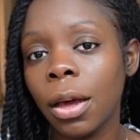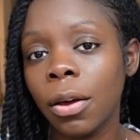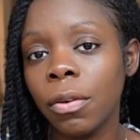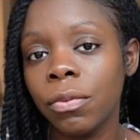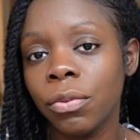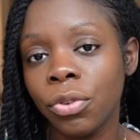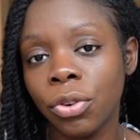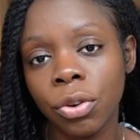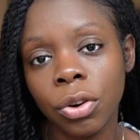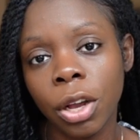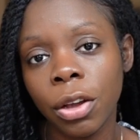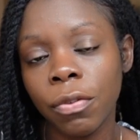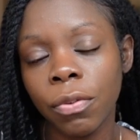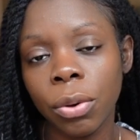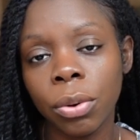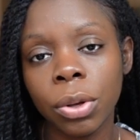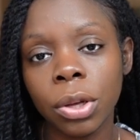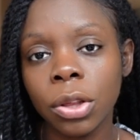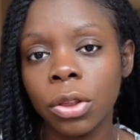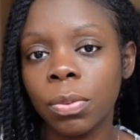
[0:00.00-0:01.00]
of straight
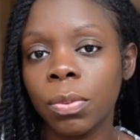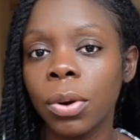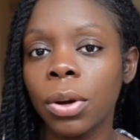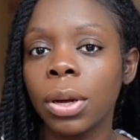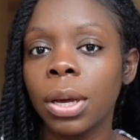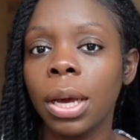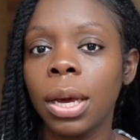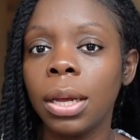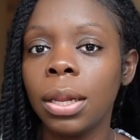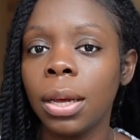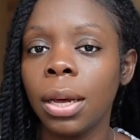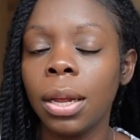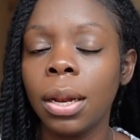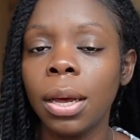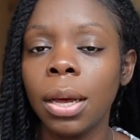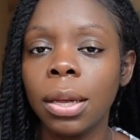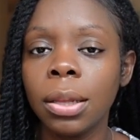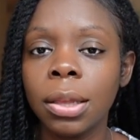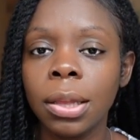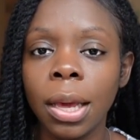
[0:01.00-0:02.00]
focus work and
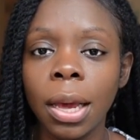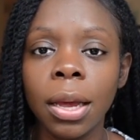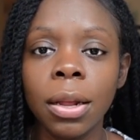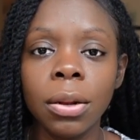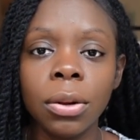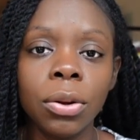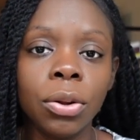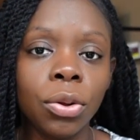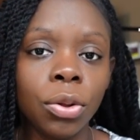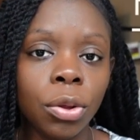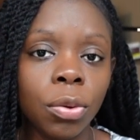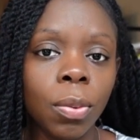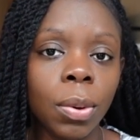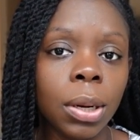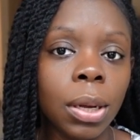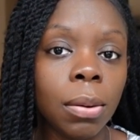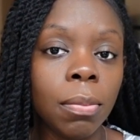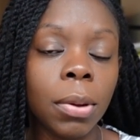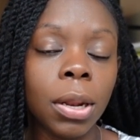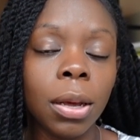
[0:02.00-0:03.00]
then a 10 to
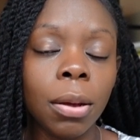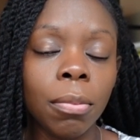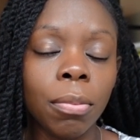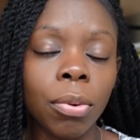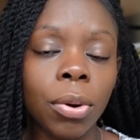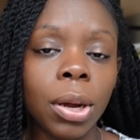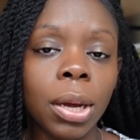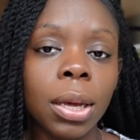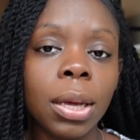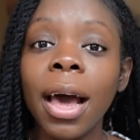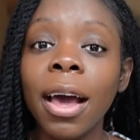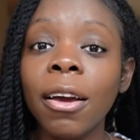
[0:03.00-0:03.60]
20 minute break.